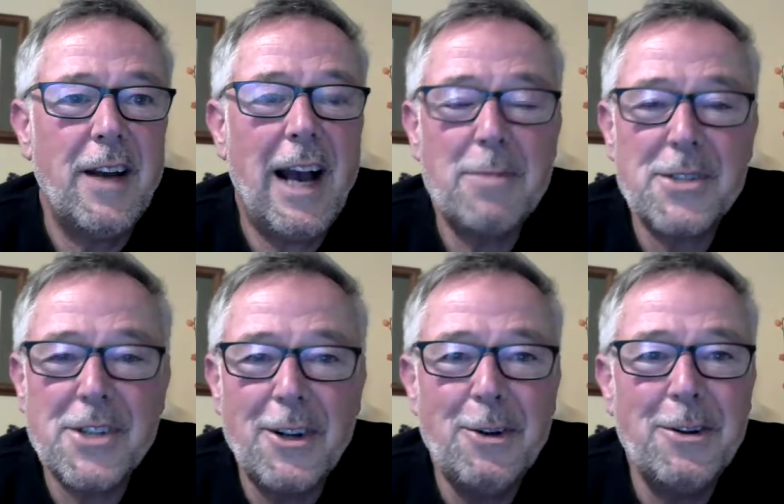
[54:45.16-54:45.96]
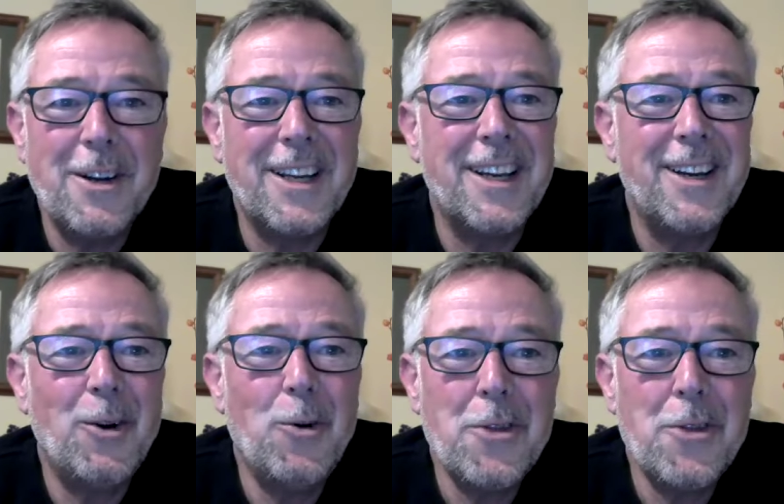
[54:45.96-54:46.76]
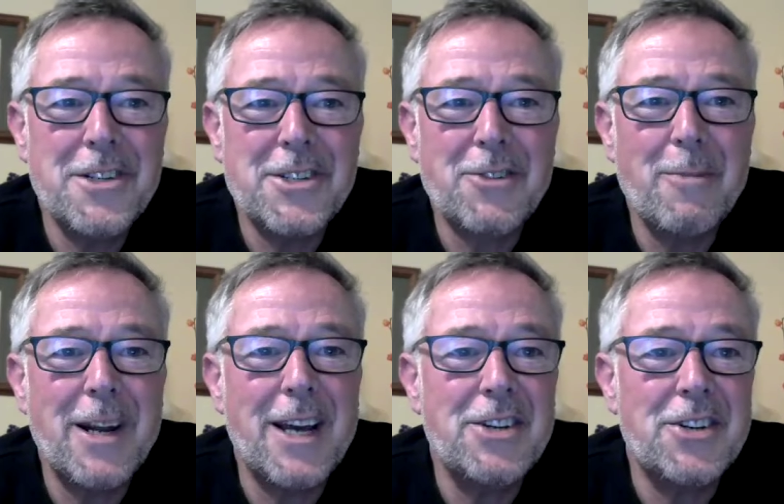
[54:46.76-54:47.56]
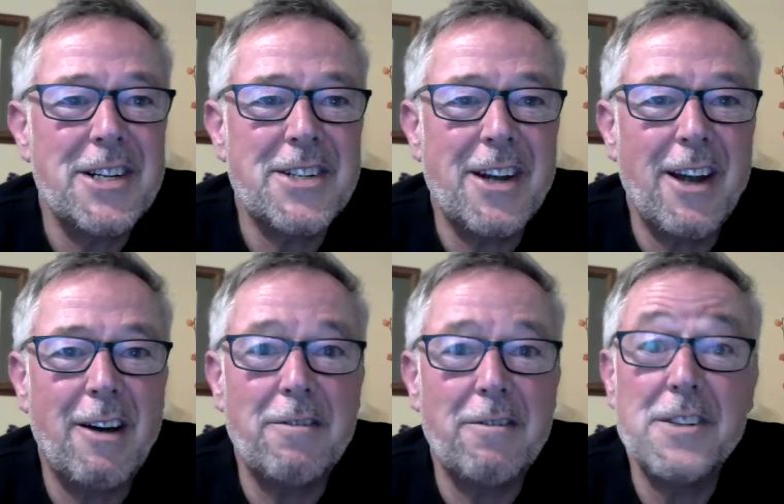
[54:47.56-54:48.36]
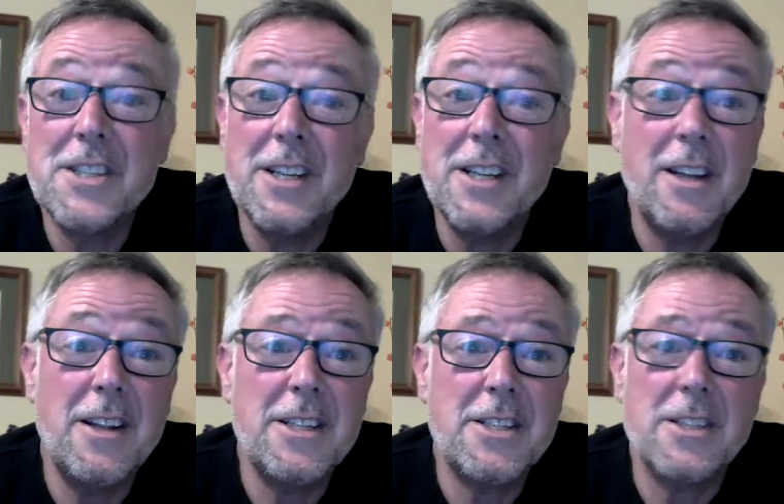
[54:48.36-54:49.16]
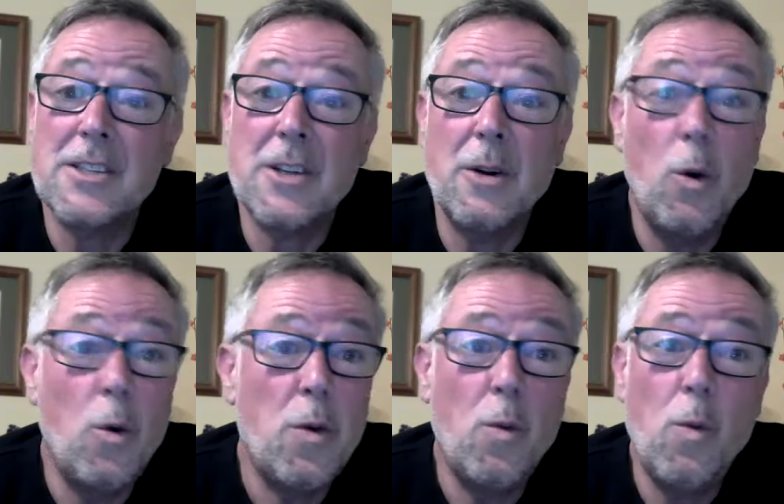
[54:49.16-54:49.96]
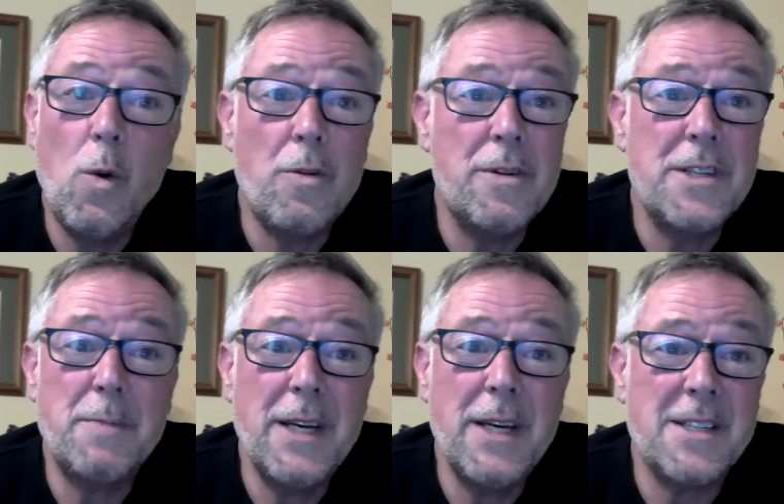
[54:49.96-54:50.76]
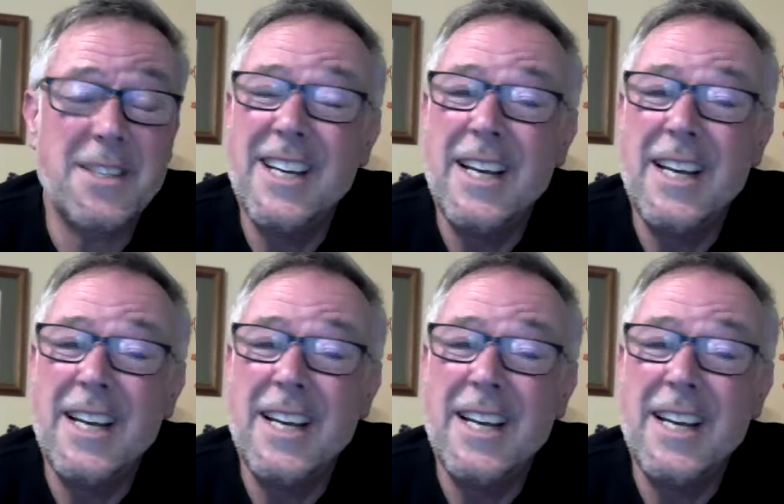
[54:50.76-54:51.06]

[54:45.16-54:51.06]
Absolutely. All the discrimination is love. You see, so all the war is peace.